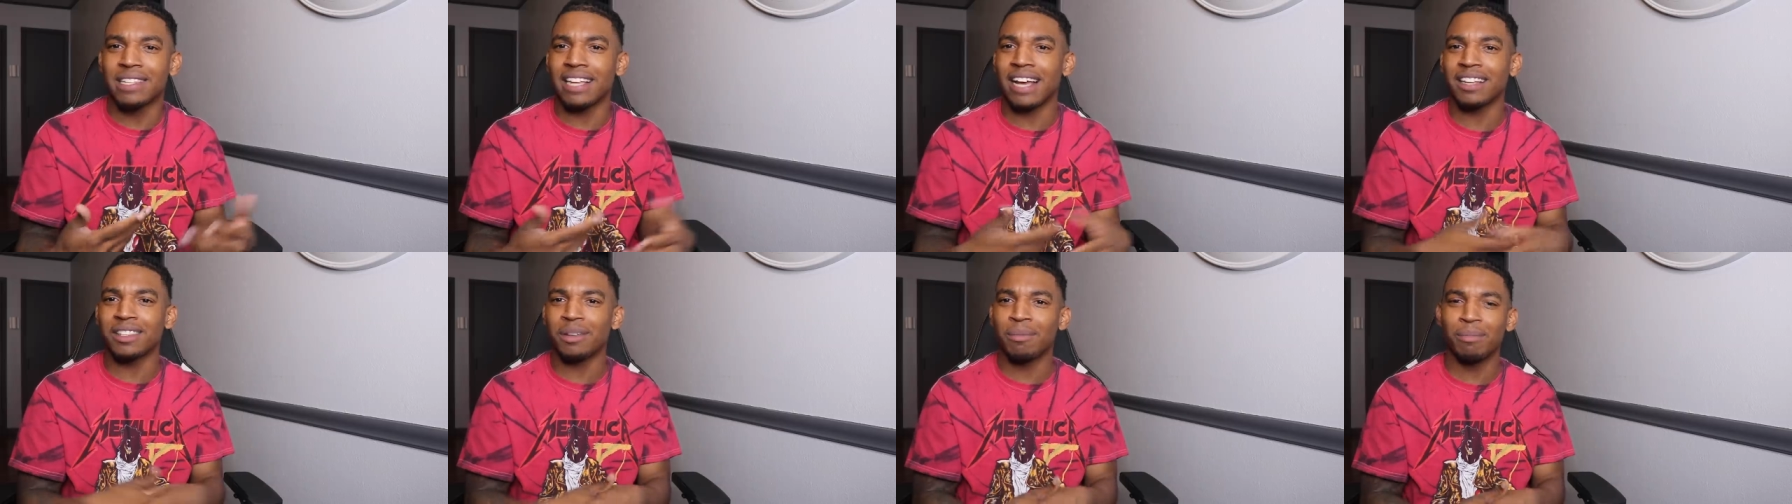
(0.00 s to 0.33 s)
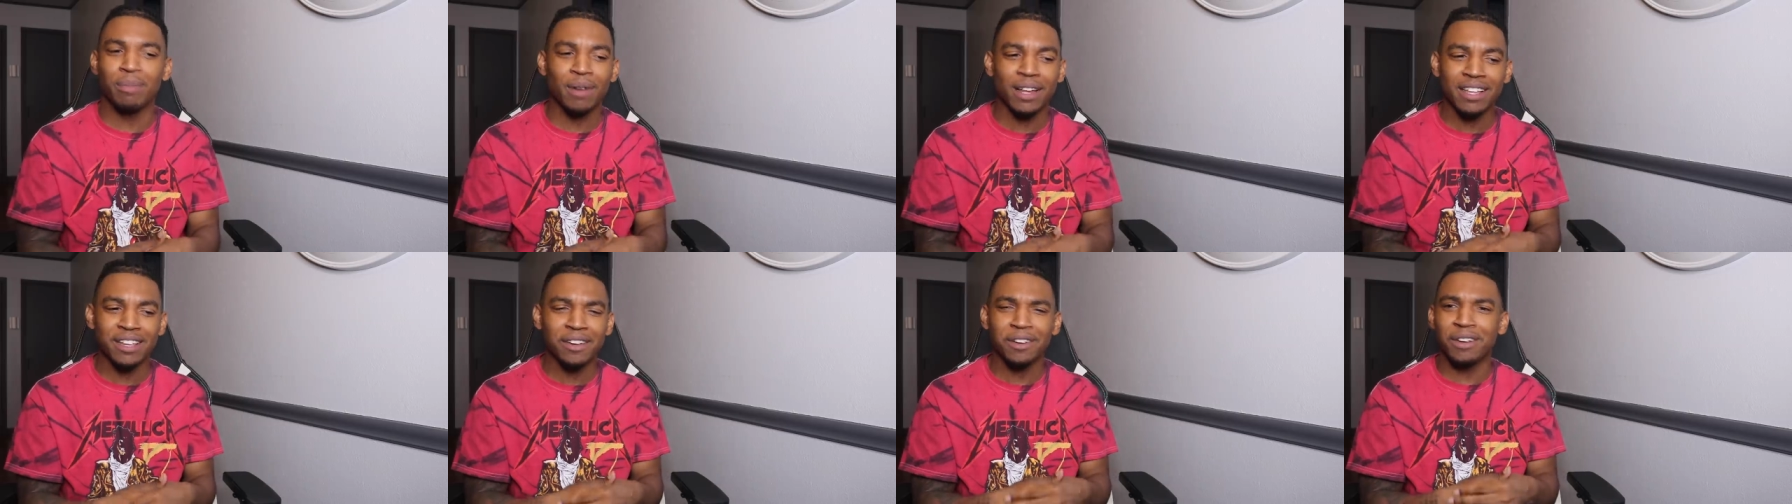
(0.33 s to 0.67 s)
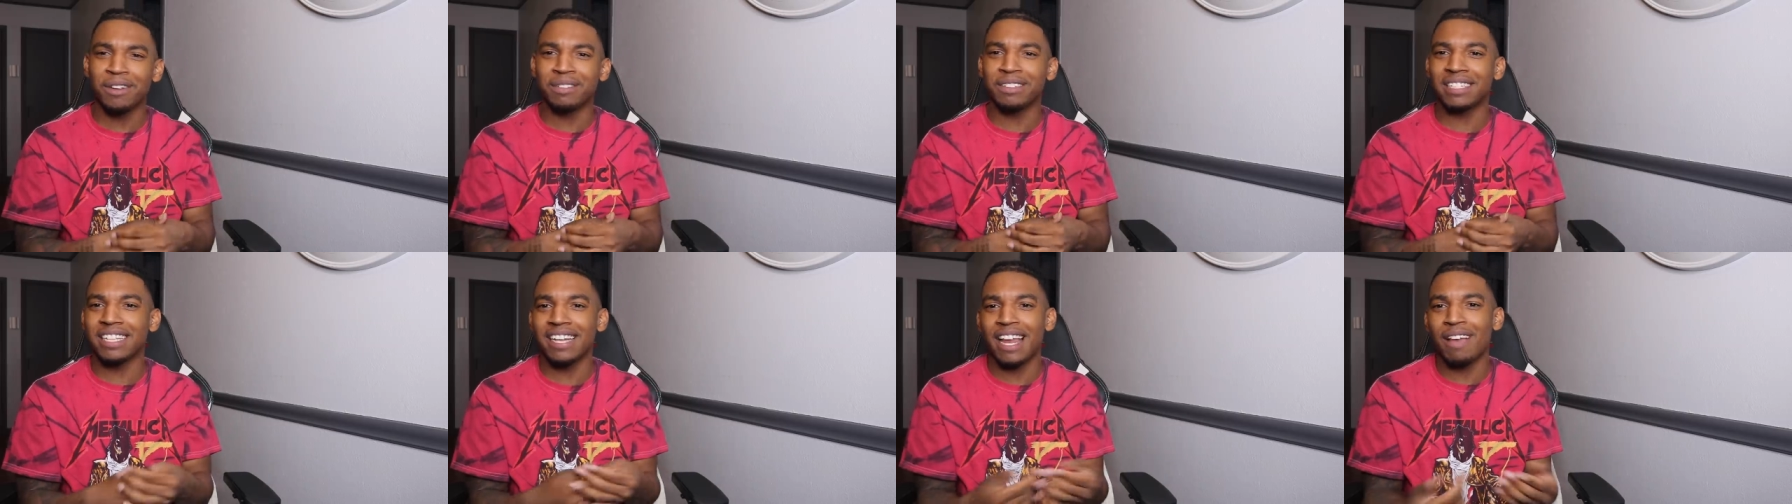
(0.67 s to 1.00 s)
Like, the brother. You know
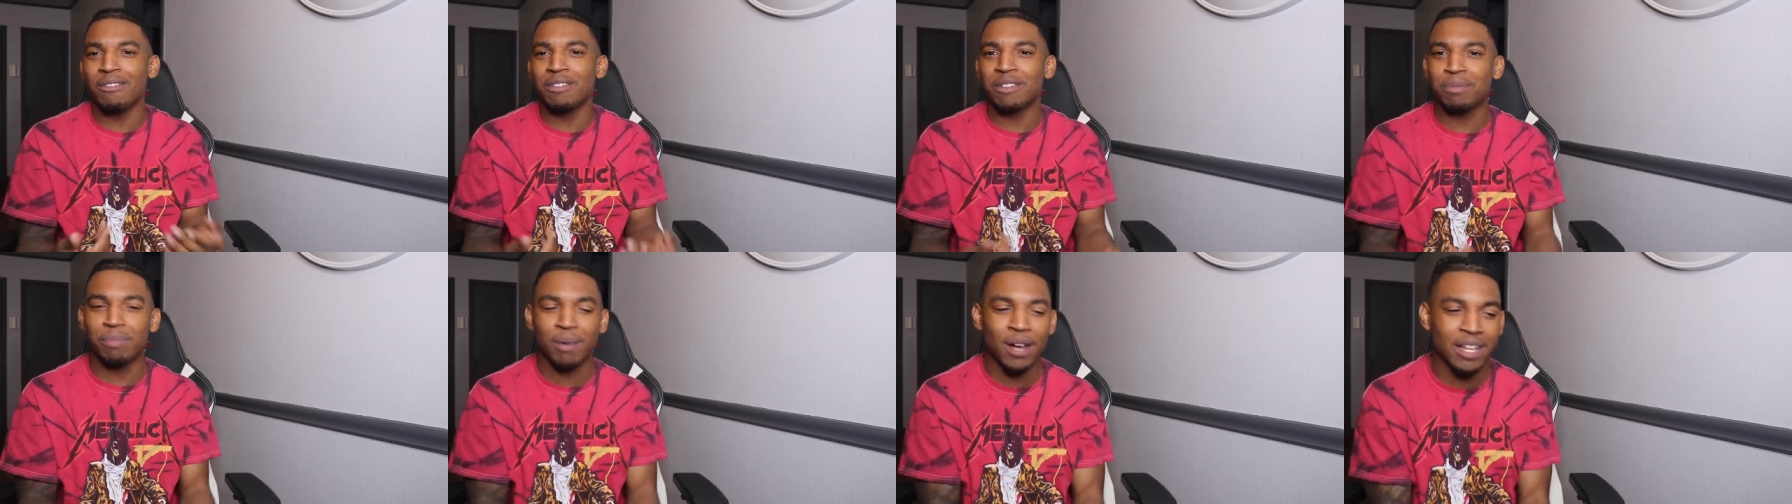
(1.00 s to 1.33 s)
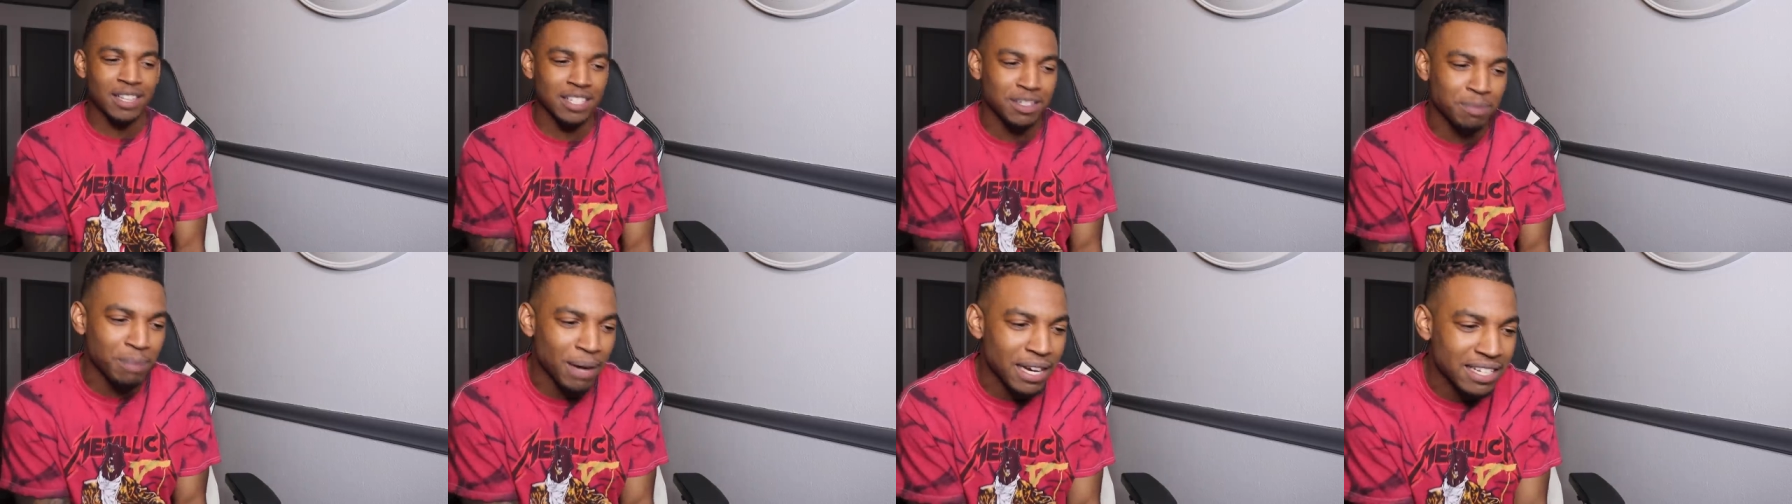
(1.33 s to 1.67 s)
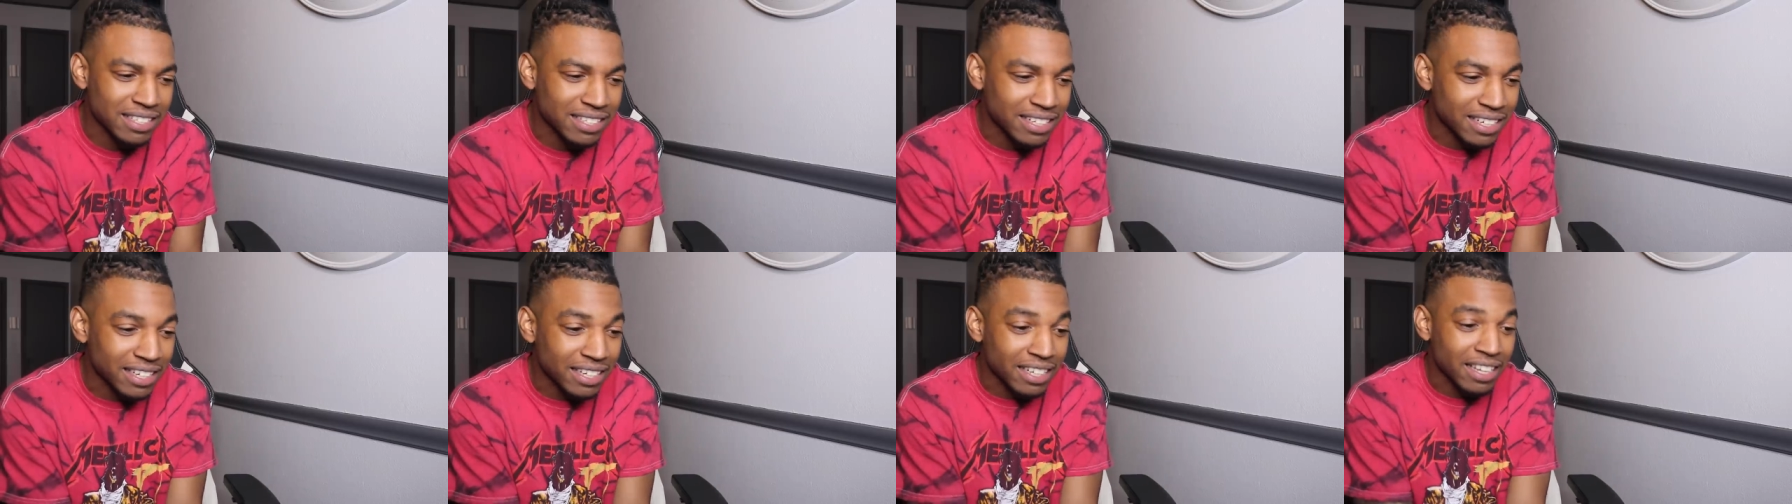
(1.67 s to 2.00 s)
what I'm saying? They was brothers,
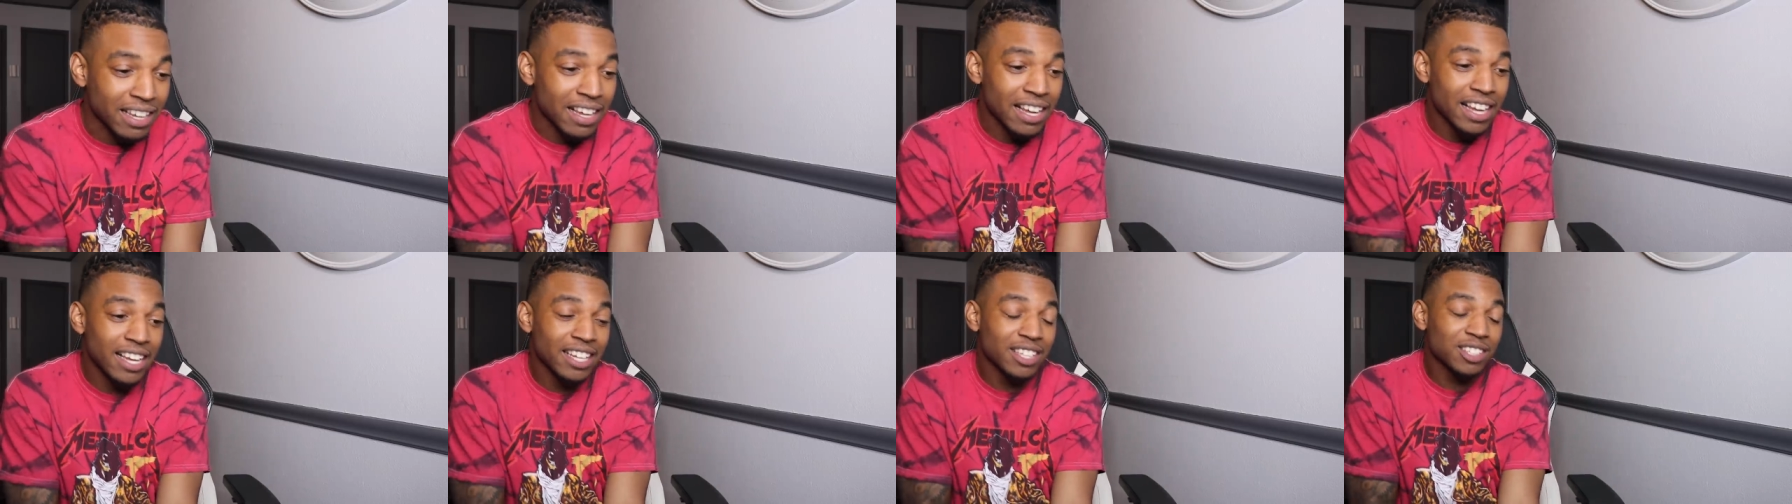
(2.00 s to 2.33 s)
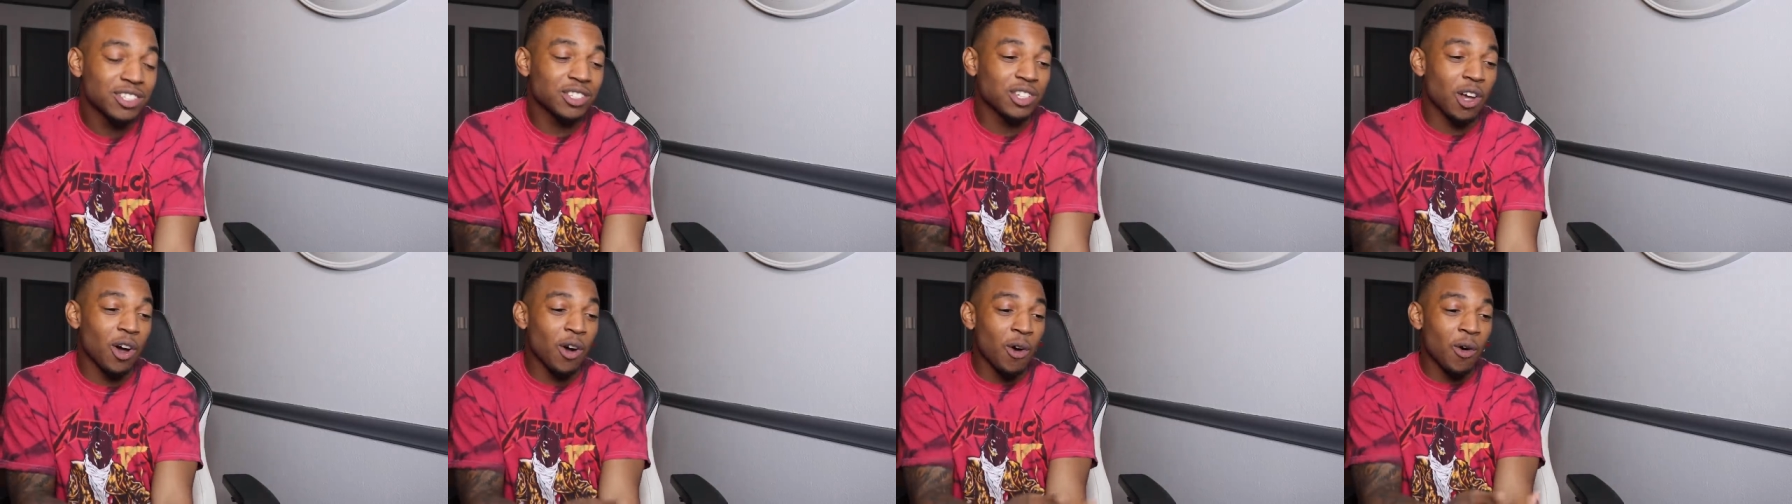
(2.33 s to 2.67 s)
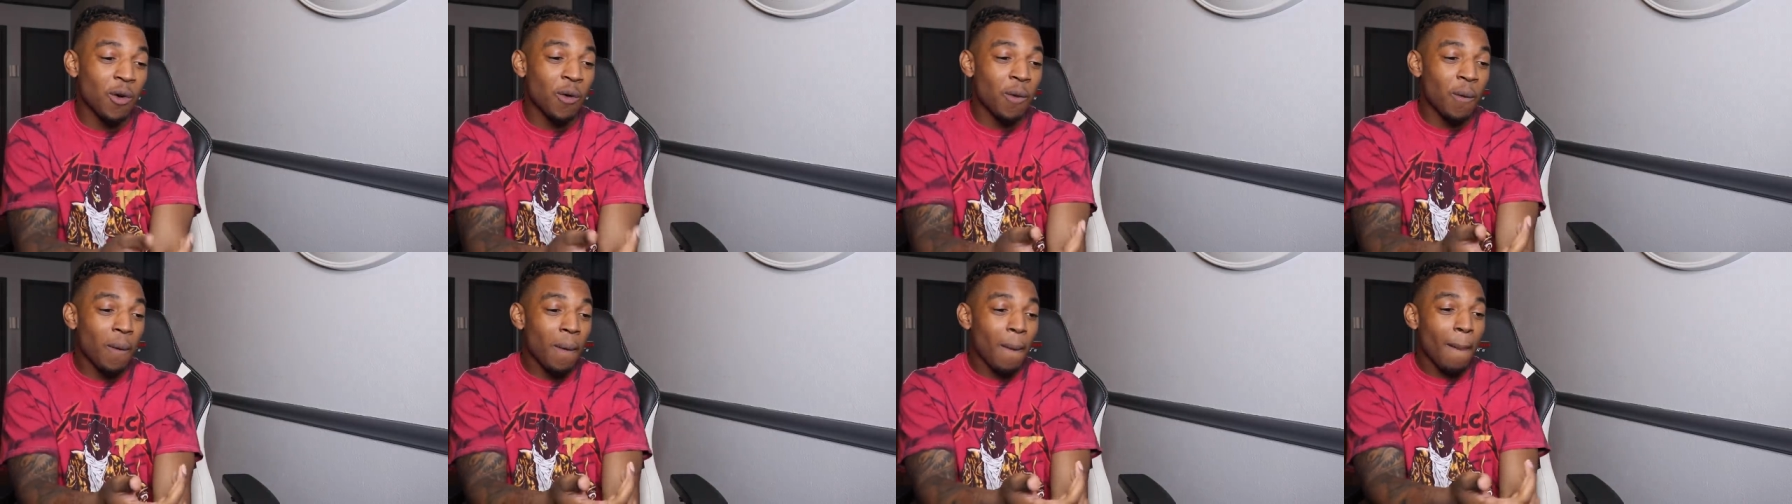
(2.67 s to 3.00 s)
basically.
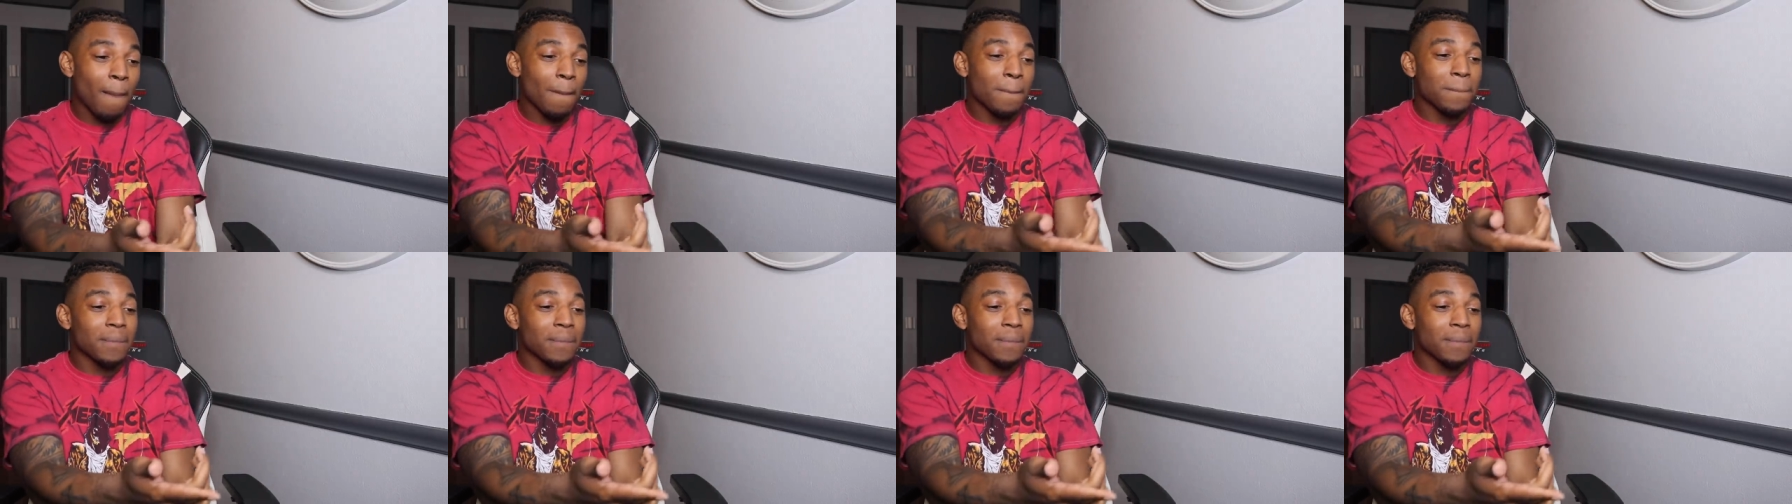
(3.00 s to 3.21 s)
So,